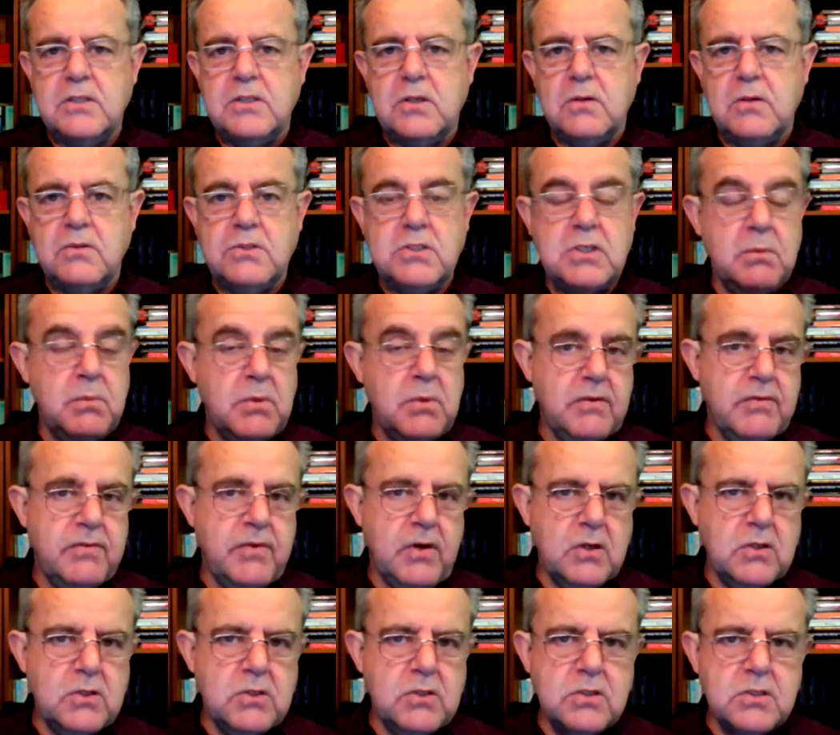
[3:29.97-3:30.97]
So some of the
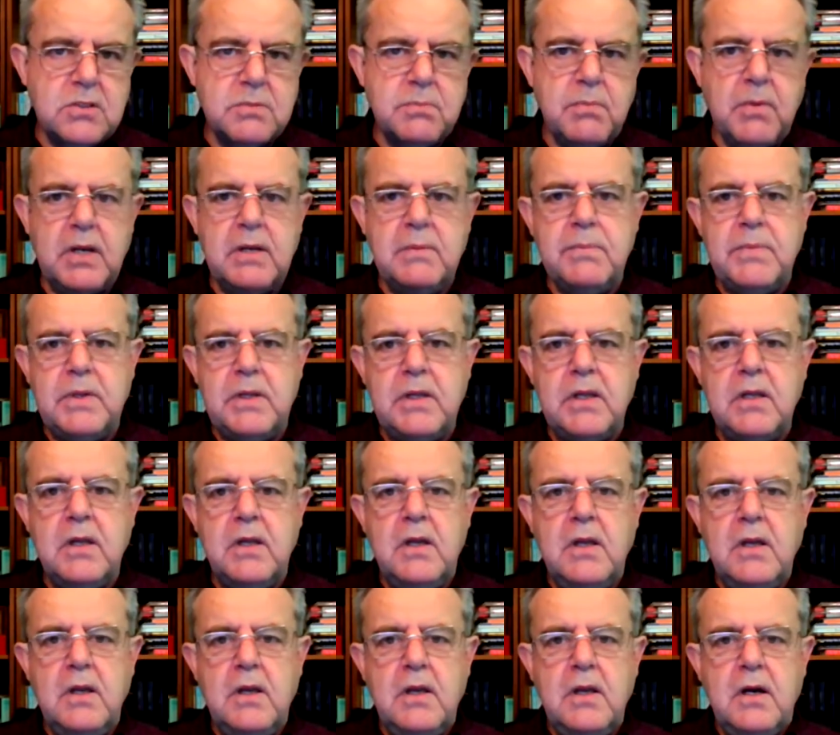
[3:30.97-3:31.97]
functions might be
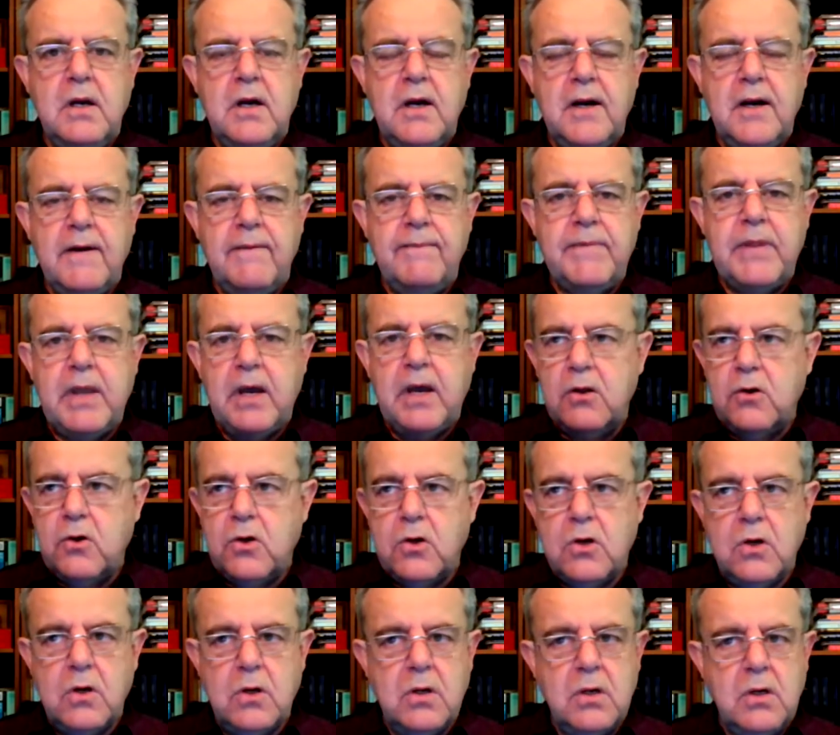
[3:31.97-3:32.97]

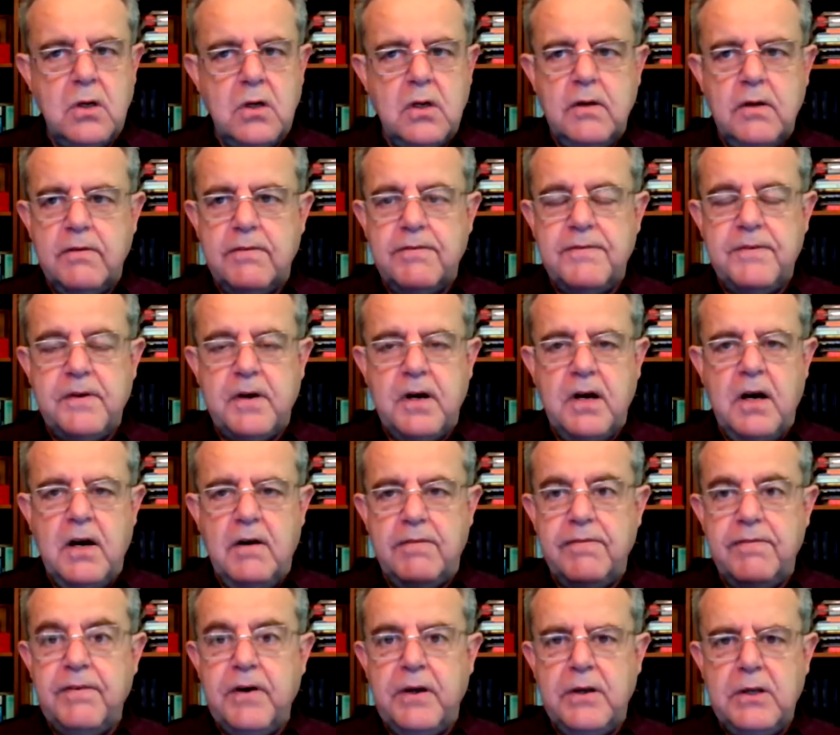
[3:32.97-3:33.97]

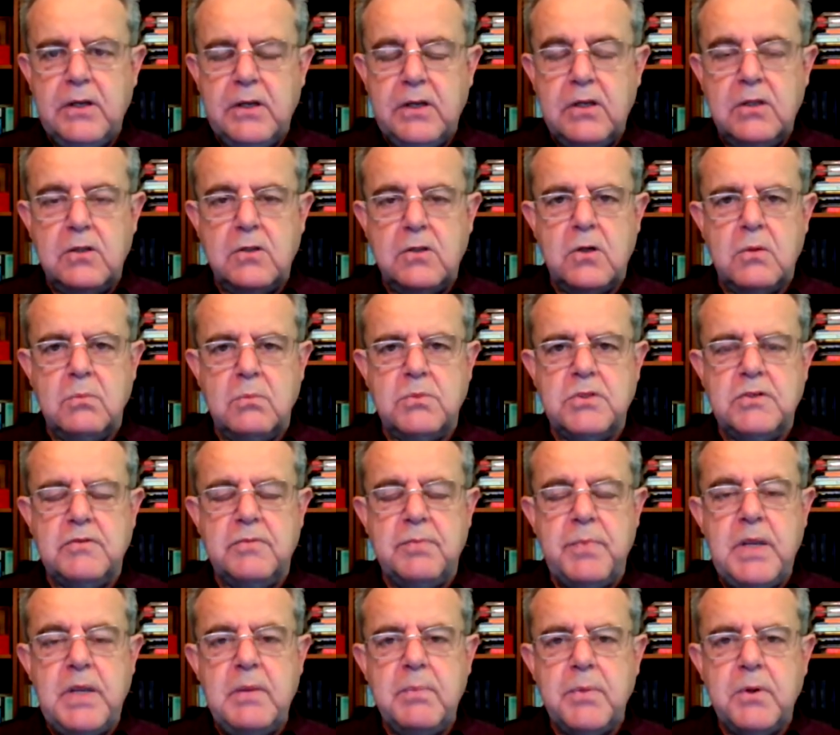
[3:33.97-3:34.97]
funded in terms
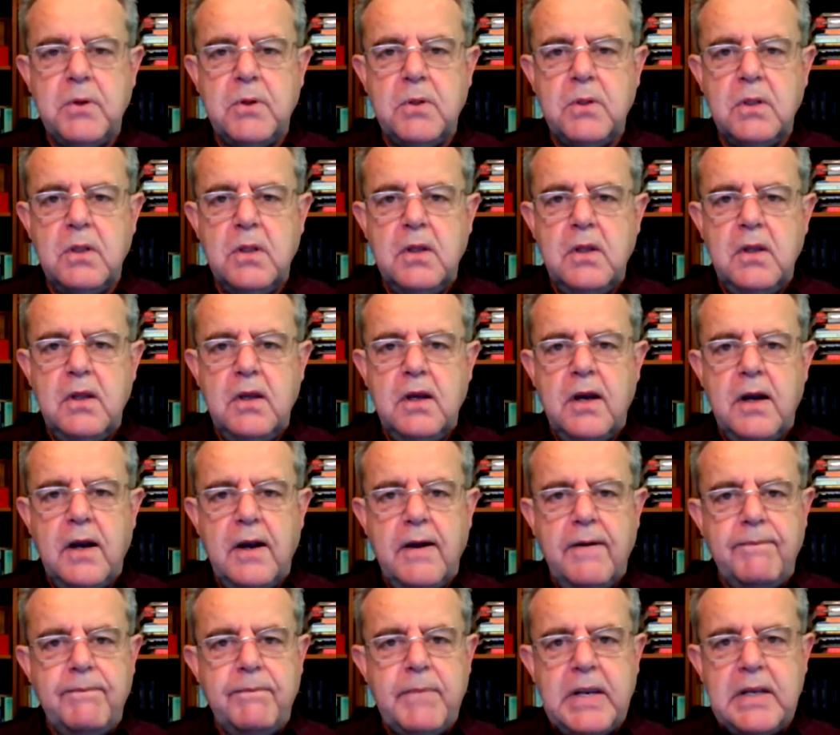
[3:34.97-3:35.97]
of people,
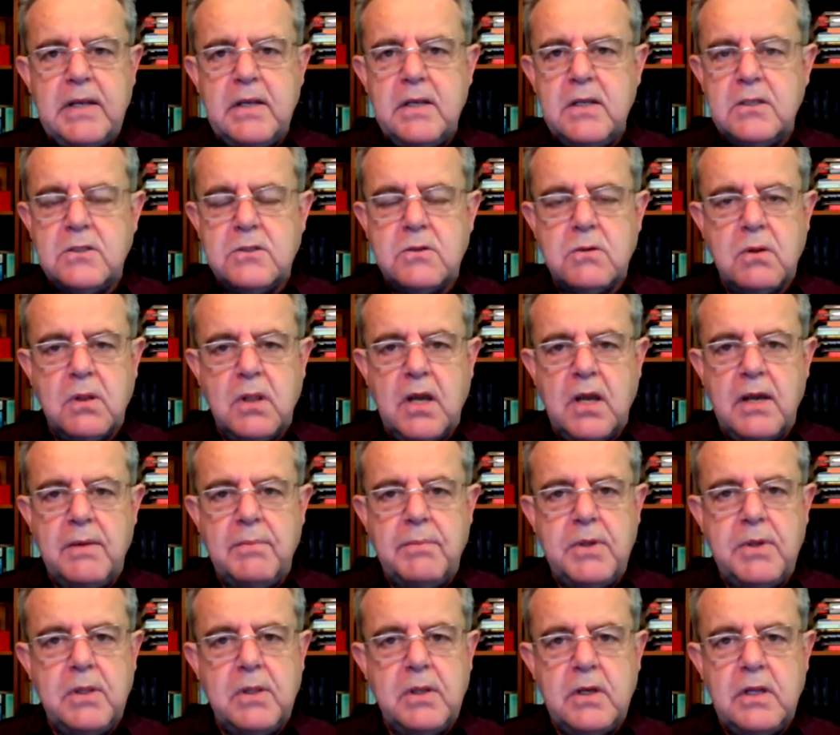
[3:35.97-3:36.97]
maintenance,
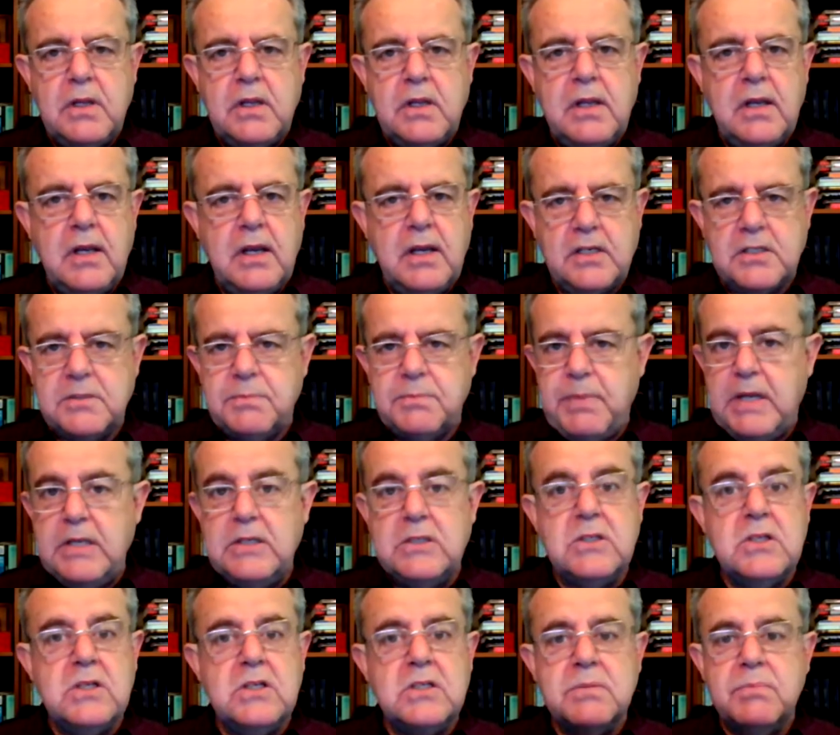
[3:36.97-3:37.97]
reliability,
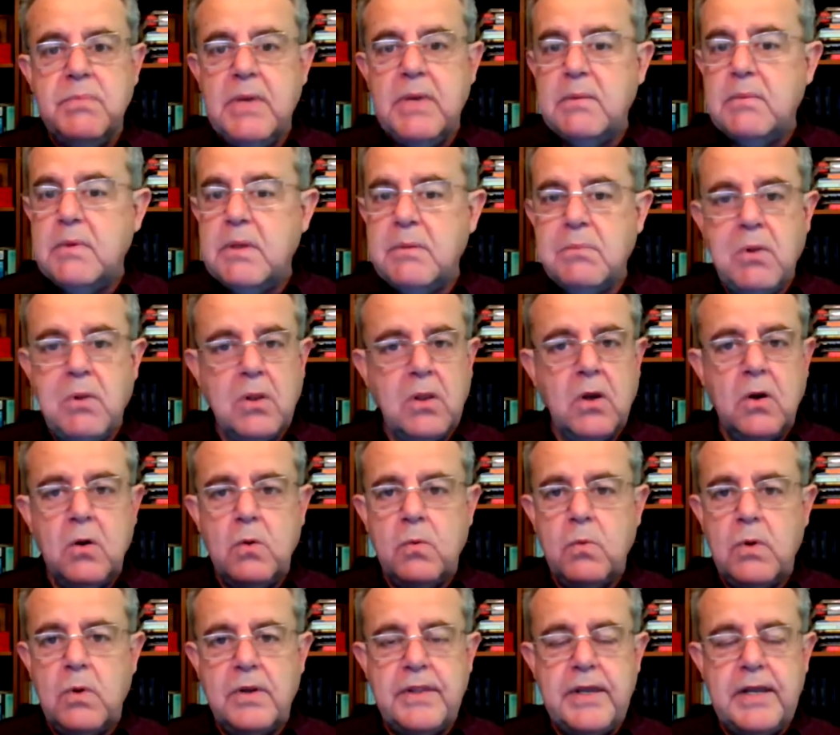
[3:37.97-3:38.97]
expenses may be below
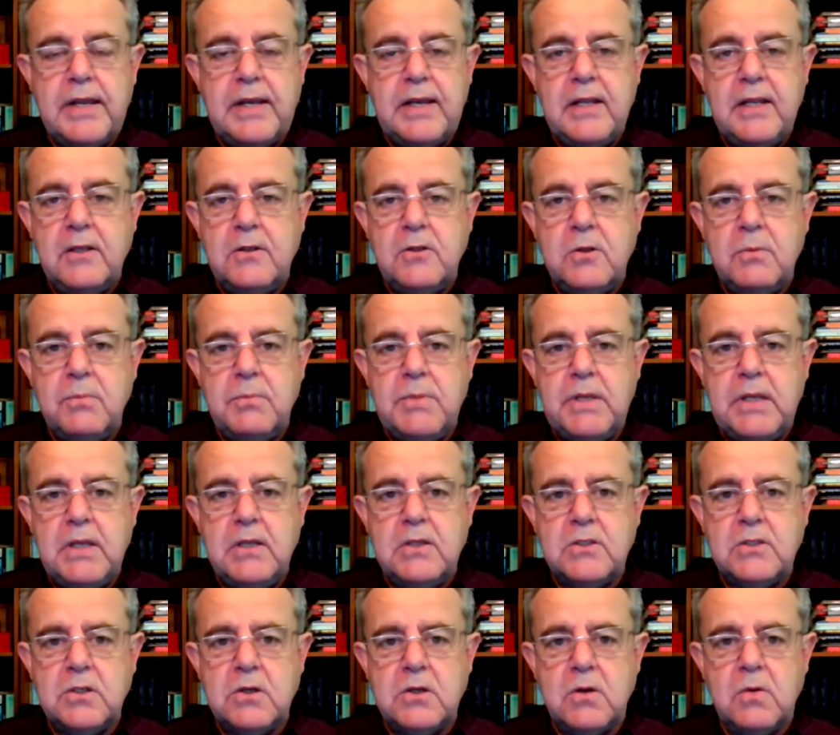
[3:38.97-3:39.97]
where they need to be.
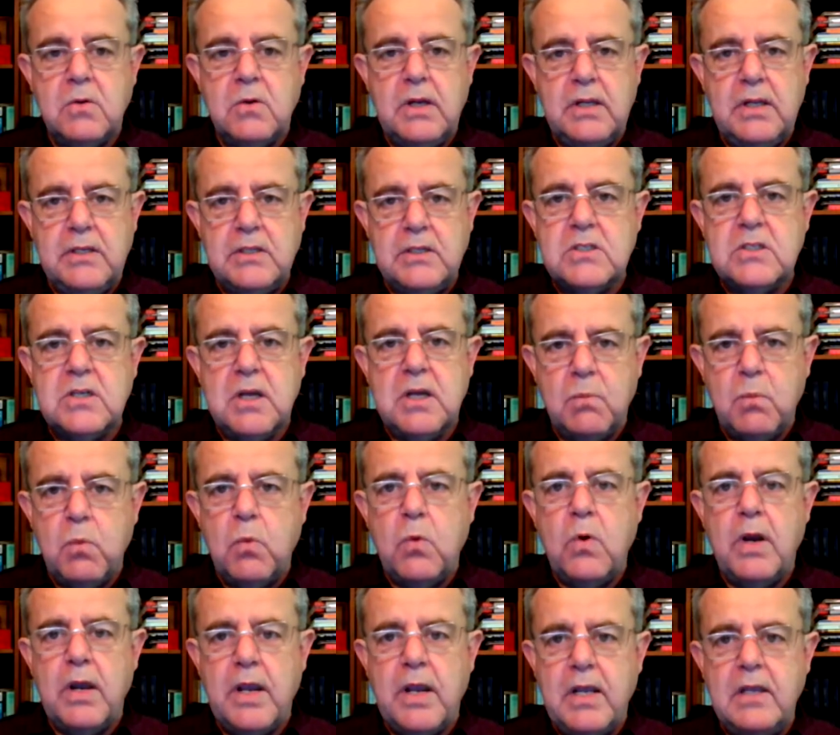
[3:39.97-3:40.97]
So in some
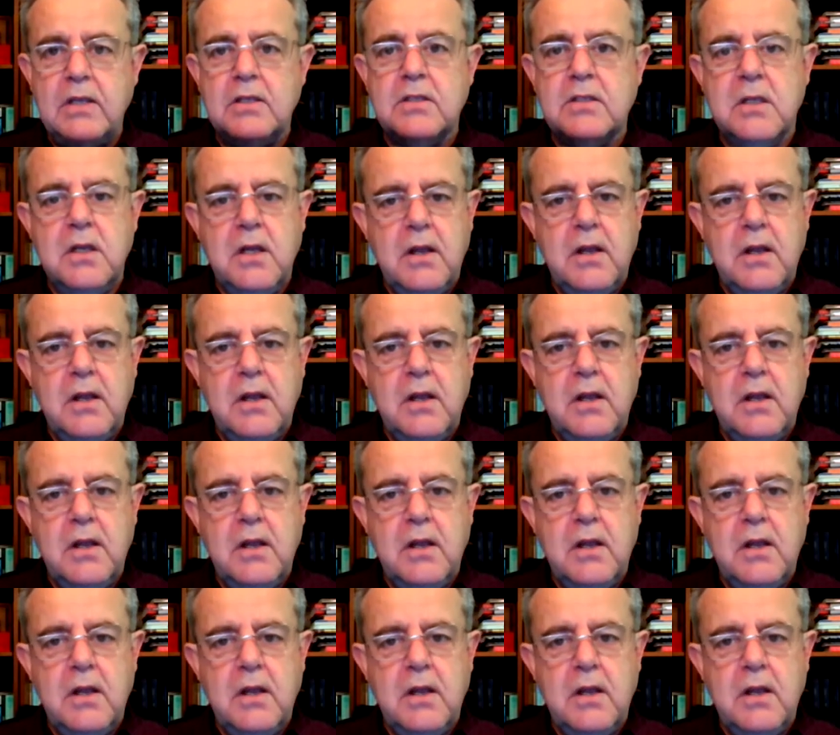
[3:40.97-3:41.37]
ways,